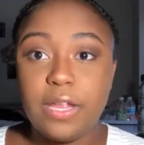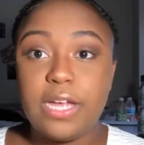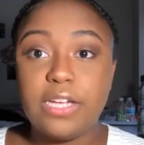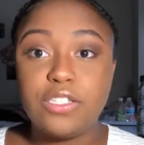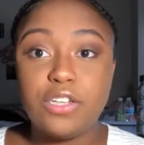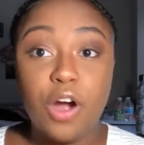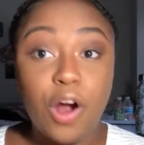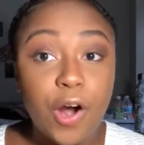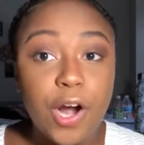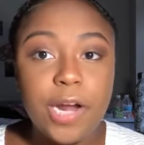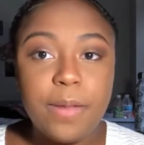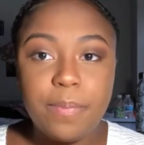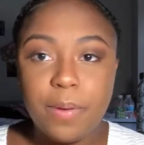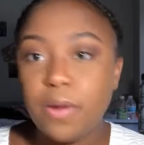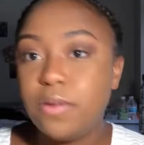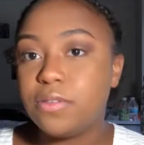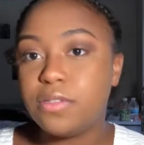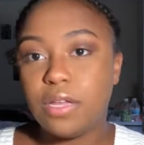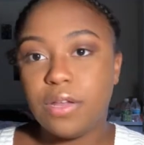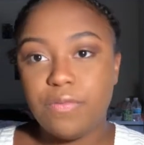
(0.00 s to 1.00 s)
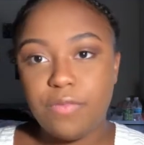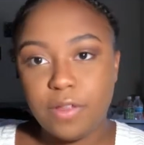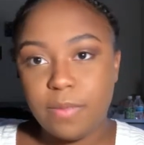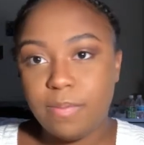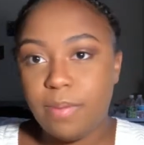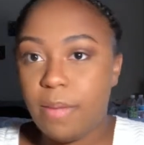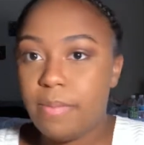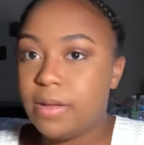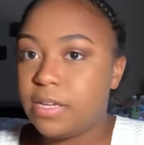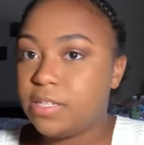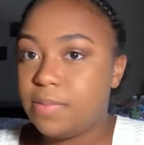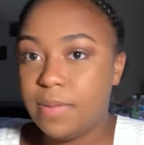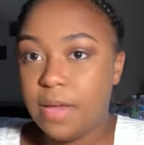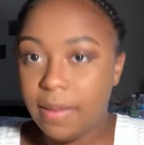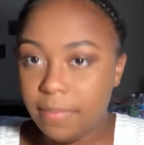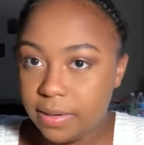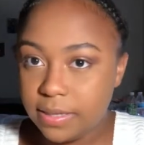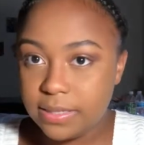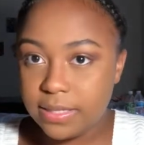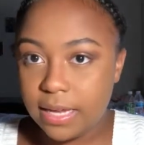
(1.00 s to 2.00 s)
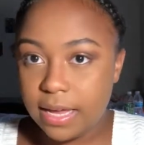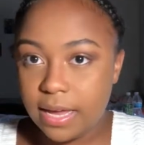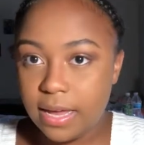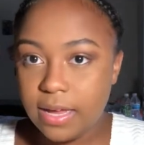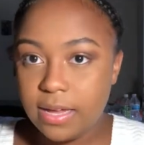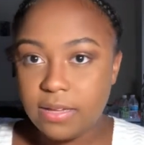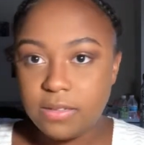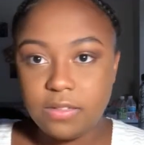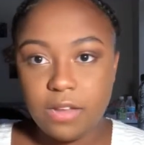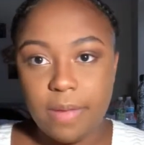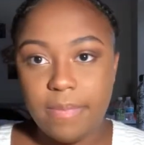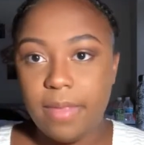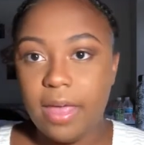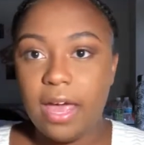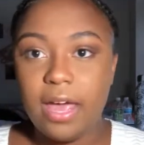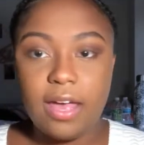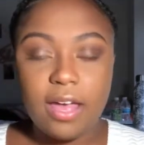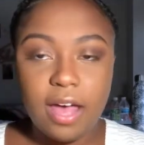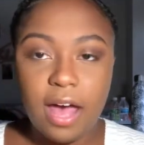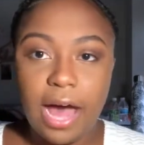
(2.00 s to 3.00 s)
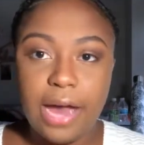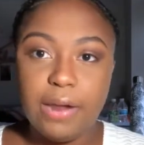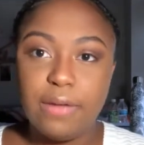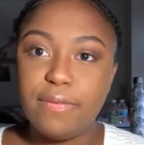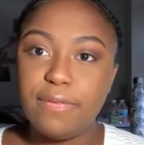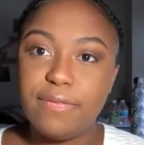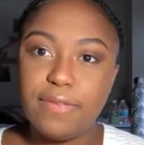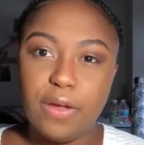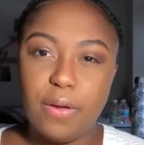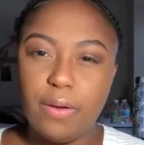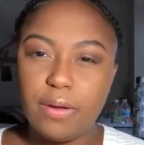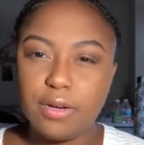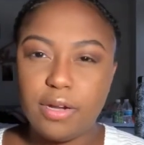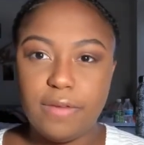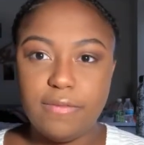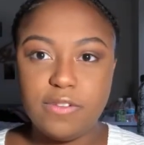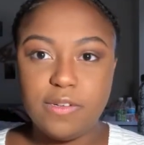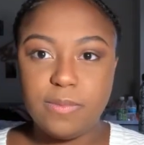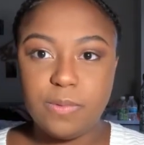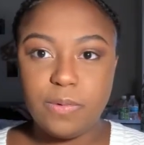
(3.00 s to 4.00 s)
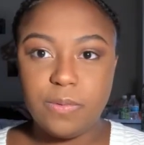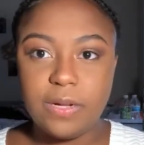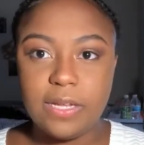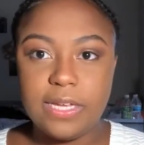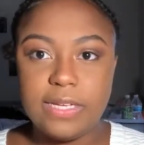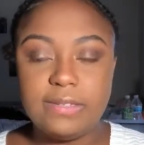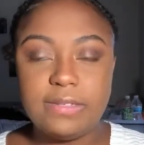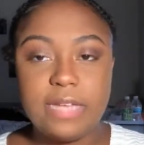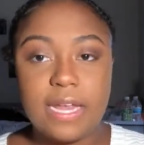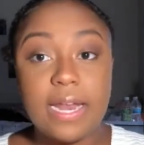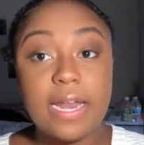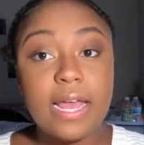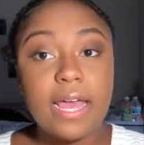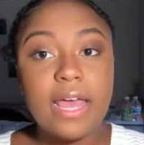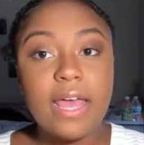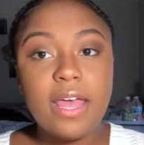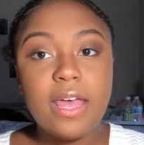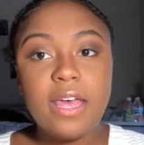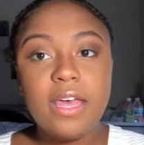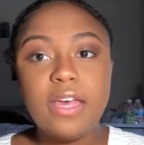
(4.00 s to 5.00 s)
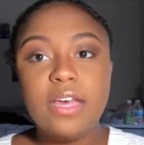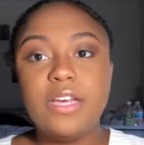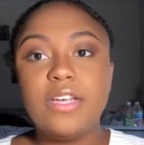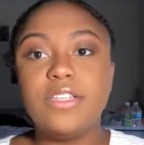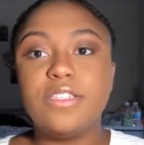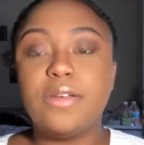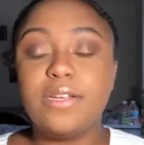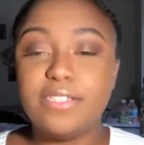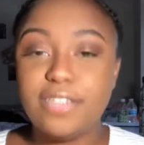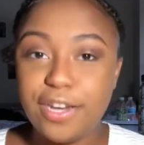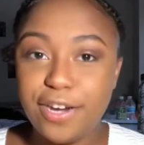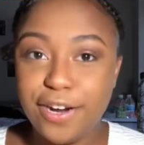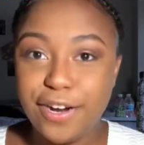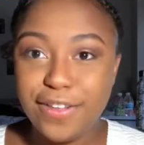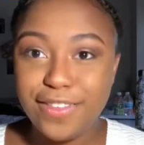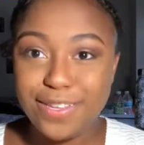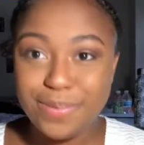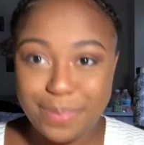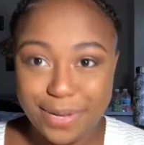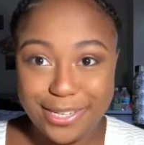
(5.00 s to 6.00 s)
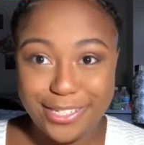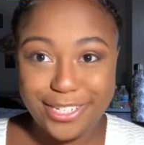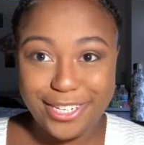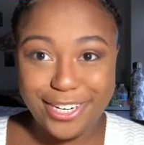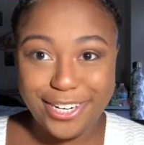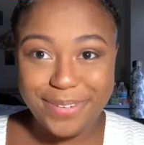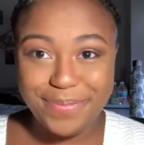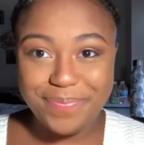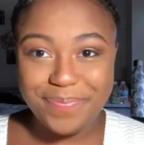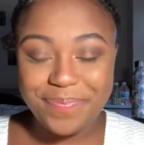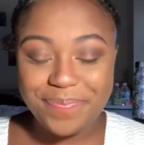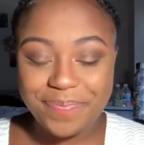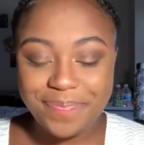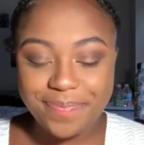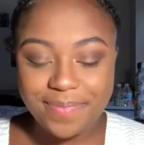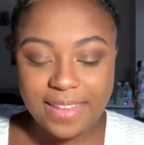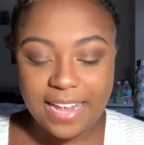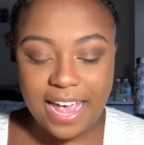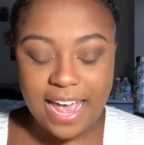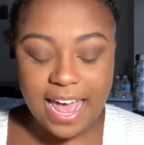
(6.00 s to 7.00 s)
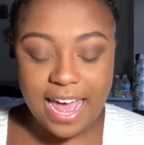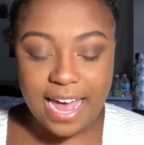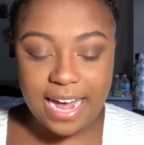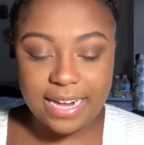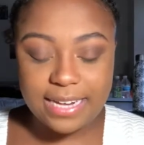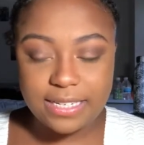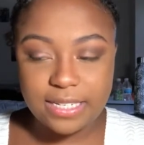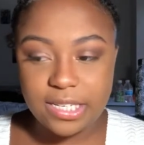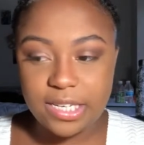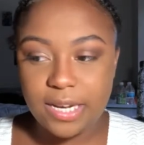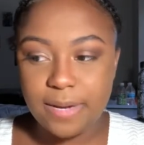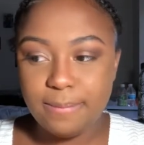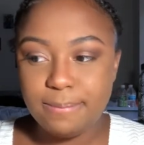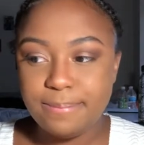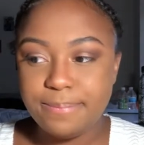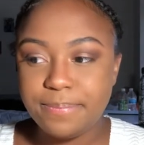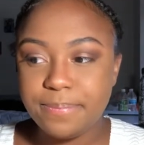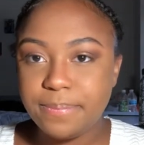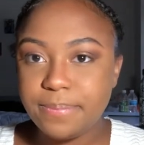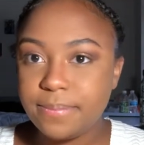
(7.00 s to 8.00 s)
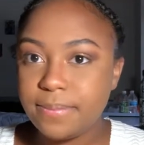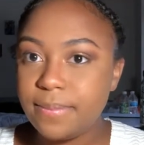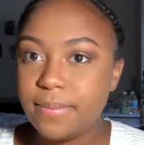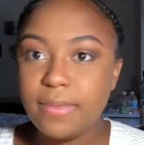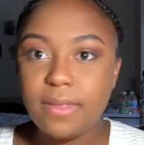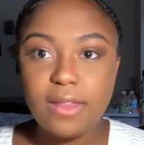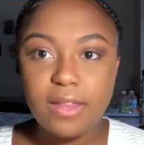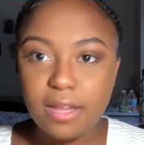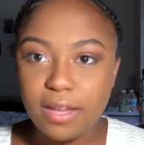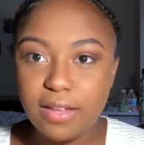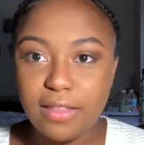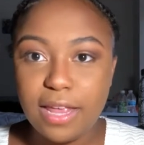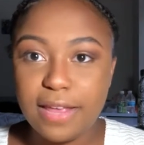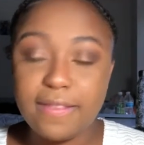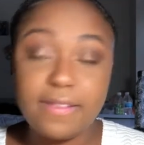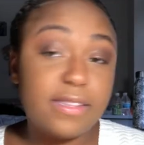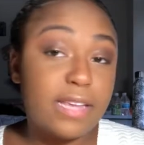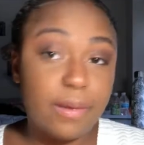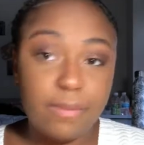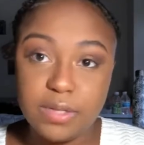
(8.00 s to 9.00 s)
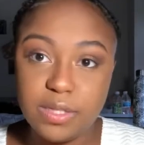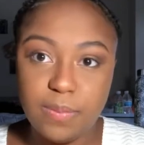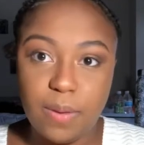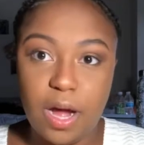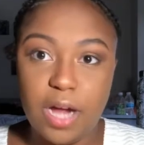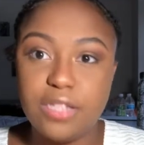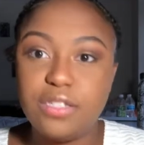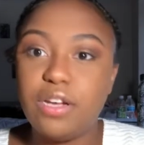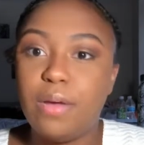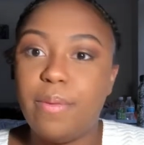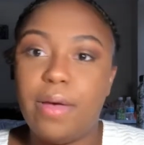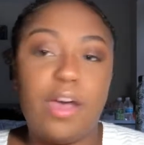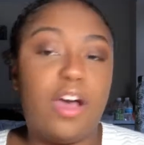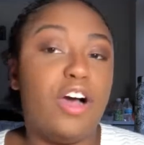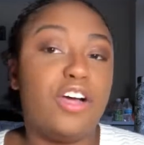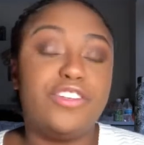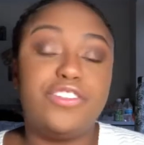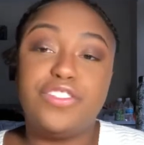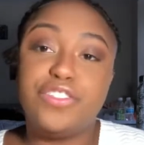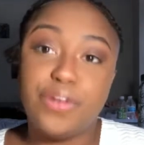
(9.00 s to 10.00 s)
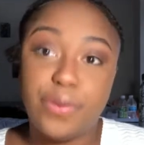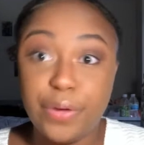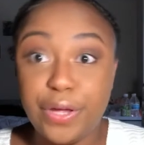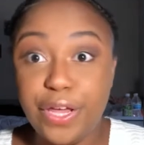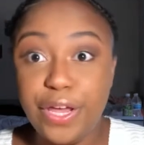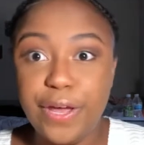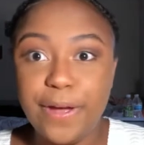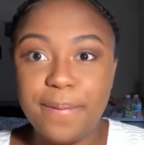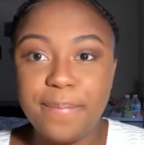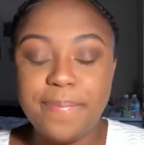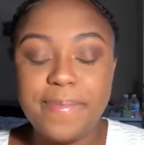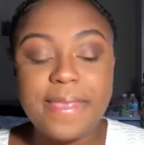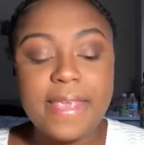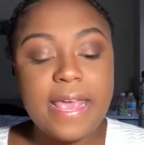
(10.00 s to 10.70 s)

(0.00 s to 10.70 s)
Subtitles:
Like, it's already posted for the public to be able to see. So I'm like, I don't feel uncomfortable really sending it. So I sent her this picture and like the same response. Oh my gosh, so cute.